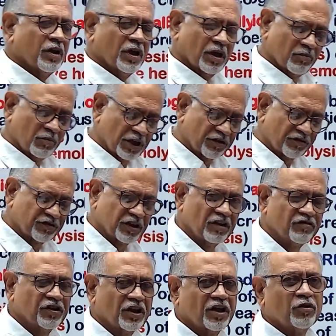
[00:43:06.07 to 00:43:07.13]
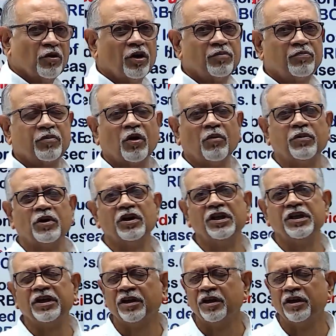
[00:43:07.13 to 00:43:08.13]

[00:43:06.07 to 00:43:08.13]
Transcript: blood cells are not properly